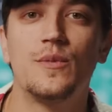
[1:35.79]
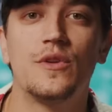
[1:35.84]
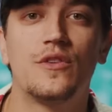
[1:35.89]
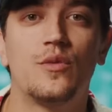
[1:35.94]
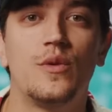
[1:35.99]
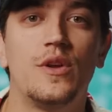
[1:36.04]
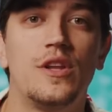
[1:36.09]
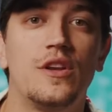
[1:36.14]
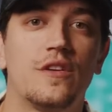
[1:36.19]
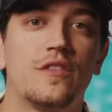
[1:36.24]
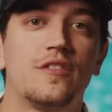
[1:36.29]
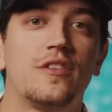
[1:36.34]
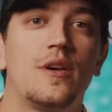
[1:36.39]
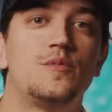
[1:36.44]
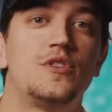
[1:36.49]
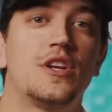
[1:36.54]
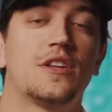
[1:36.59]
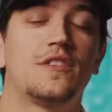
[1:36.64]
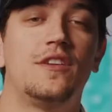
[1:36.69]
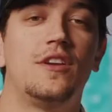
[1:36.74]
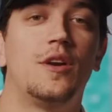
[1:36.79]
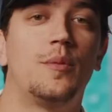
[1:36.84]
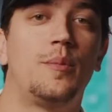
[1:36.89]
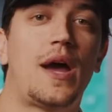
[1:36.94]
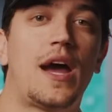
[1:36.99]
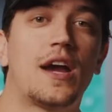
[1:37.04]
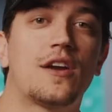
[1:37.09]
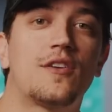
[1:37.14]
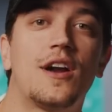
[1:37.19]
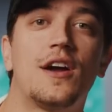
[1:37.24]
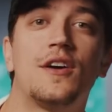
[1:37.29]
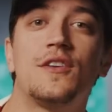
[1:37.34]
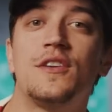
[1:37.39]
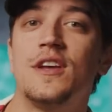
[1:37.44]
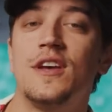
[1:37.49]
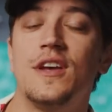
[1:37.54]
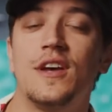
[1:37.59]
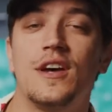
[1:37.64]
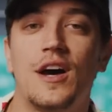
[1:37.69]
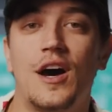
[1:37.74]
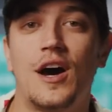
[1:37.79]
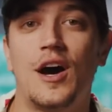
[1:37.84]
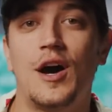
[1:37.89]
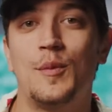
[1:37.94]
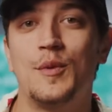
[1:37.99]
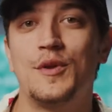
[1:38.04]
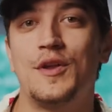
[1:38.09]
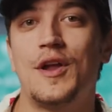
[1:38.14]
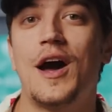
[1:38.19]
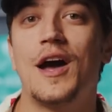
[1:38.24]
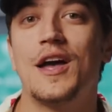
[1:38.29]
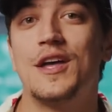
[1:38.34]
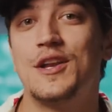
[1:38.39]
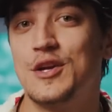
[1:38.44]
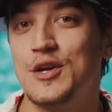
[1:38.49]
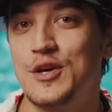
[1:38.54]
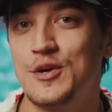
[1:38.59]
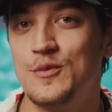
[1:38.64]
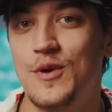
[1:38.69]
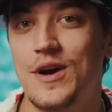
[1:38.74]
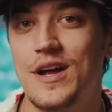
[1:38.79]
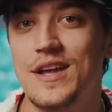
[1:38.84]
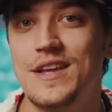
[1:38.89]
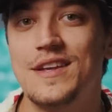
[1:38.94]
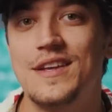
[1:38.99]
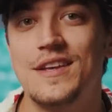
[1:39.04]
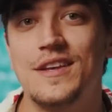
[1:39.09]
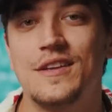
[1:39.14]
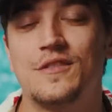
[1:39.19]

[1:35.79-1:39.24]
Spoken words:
between your subject and your background, but not in a good way.